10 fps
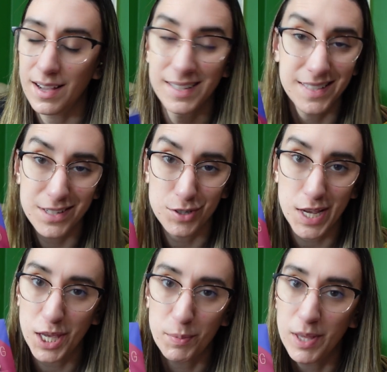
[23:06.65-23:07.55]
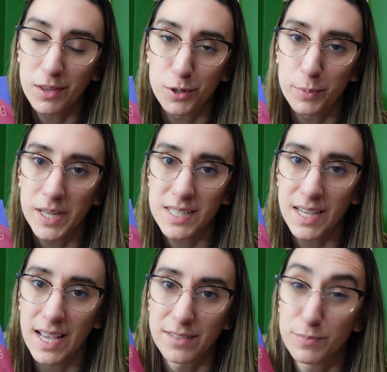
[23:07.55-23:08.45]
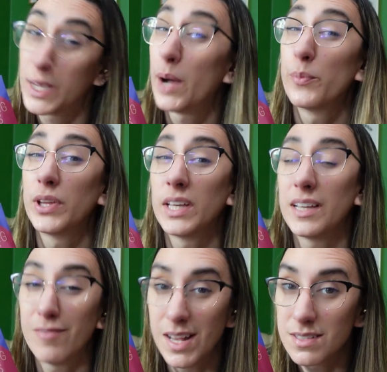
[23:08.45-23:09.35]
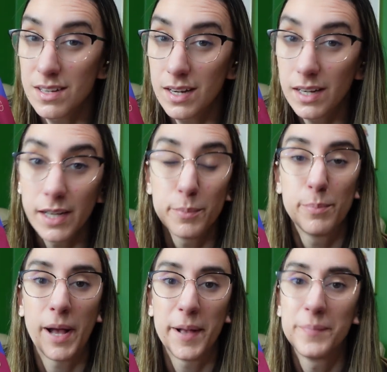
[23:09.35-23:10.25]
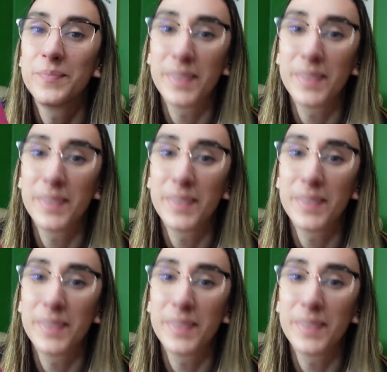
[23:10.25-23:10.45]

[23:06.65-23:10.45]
It's still taking me a little bit to kind of become really invested in it, but